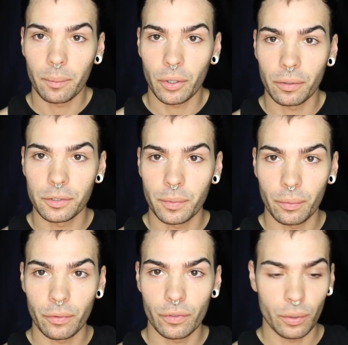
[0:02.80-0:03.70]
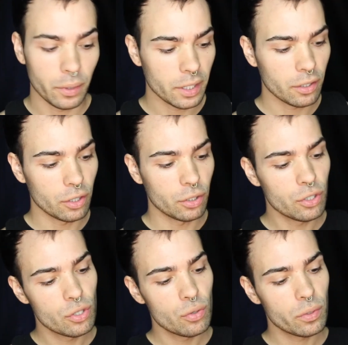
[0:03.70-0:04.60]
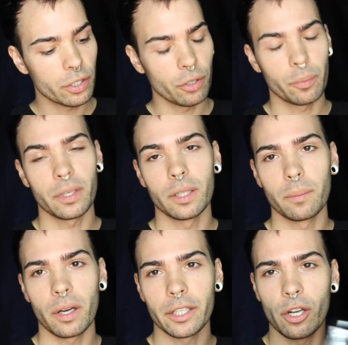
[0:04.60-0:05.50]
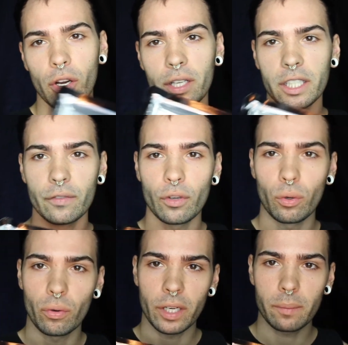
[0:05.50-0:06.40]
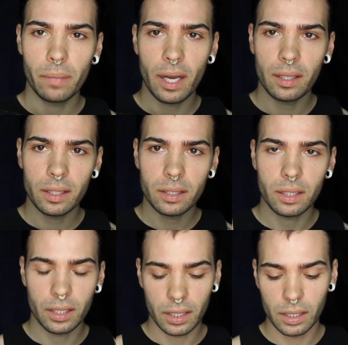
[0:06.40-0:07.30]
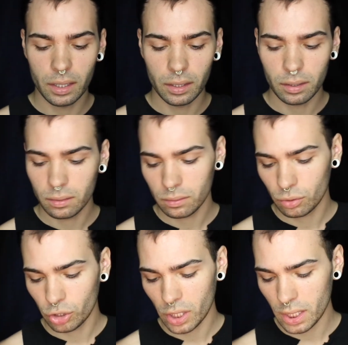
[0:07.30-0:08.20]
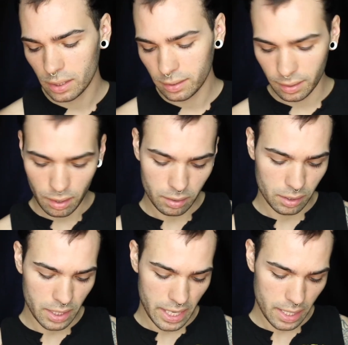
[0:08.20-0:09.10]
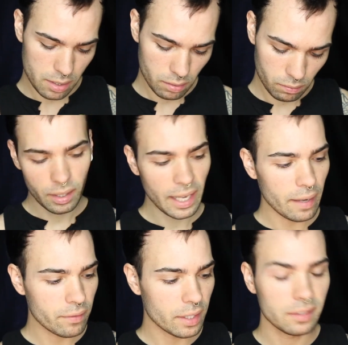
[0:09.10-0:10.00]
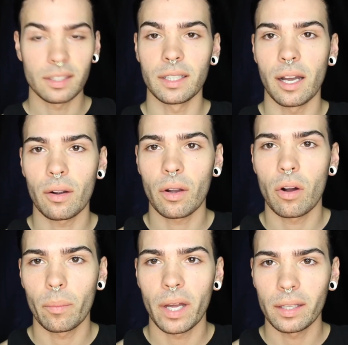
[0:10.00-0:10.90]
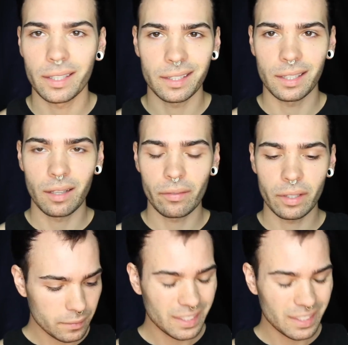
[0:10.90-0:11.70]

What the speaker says: I'm going to be reviewing the new European Body Art Evo Creme Palette in shades Undead. They have this in an alcohol palette and I love it.